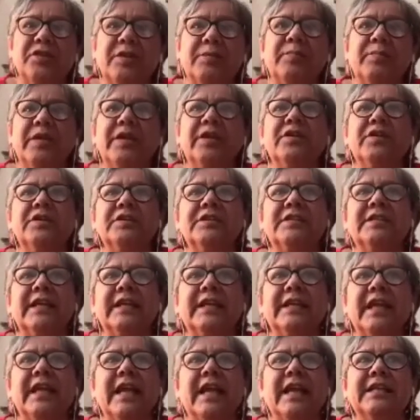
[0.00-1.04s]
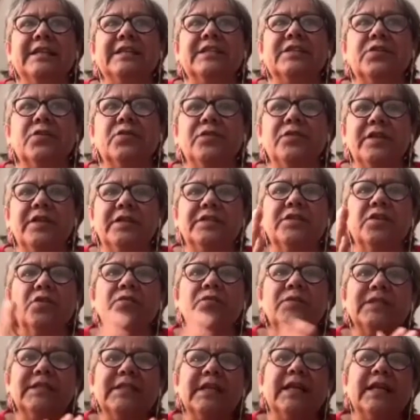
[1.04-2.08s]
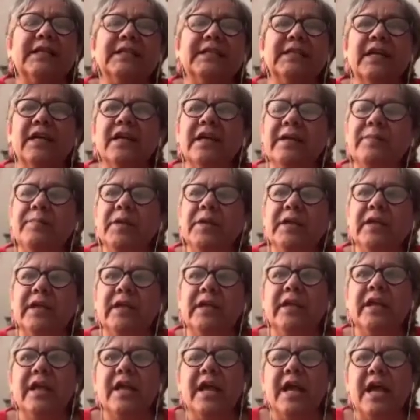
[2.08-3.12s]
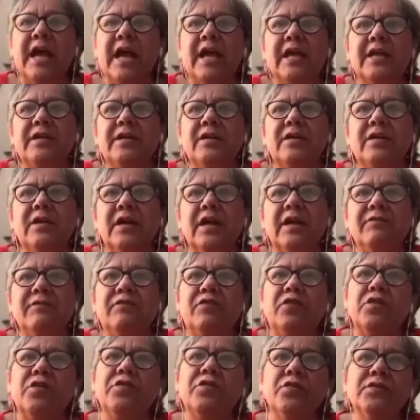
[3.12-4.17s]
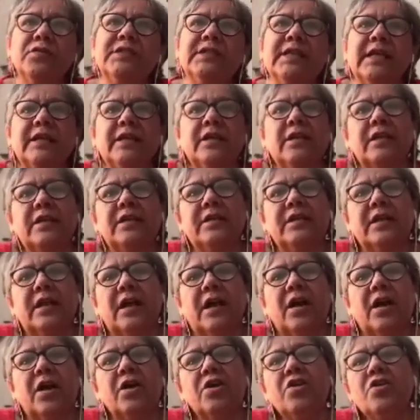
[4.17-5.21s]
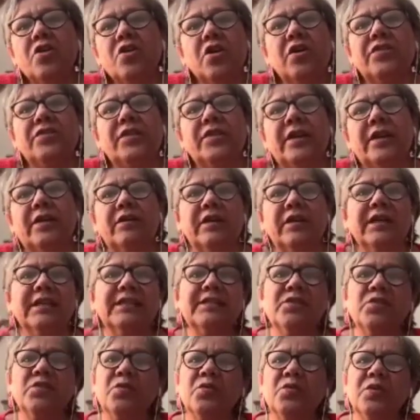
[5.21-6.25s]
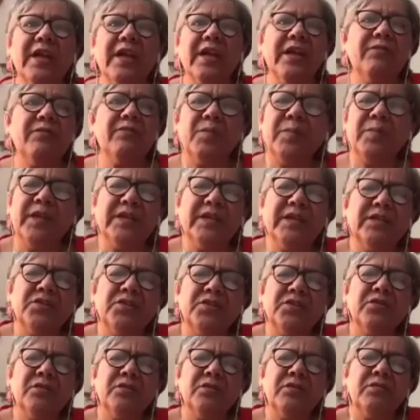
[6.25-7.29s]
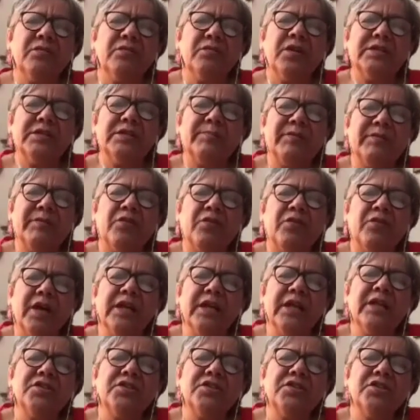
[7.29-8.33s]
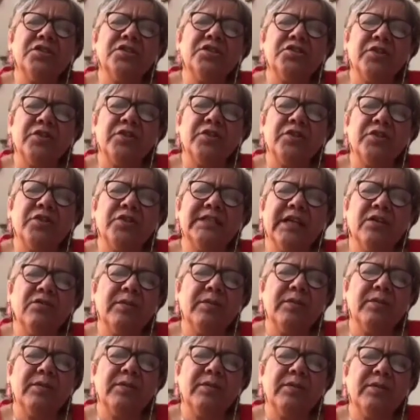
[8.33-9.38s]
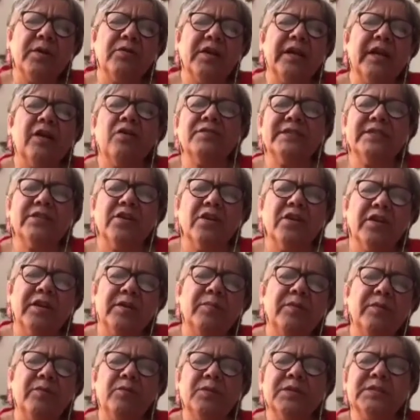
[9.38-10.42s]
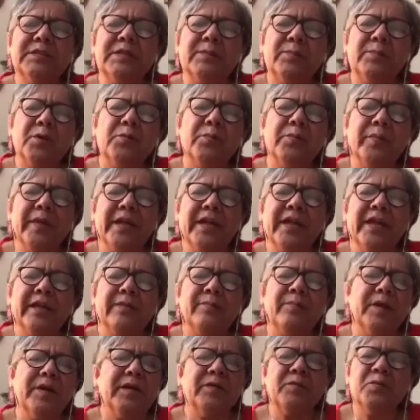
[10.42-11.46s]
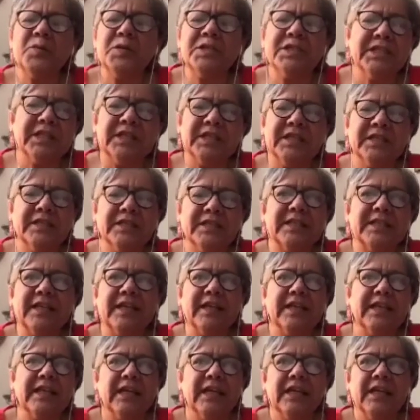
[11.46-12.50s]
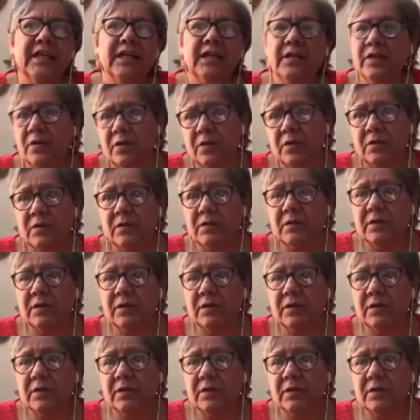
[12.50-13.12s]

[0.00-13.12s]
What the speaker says: appears, and so there's always that timing, and for those that are not there, it's okay for me too, because before I used to stress out about it. I always thought it was about me, but it wasn't. It's like, no,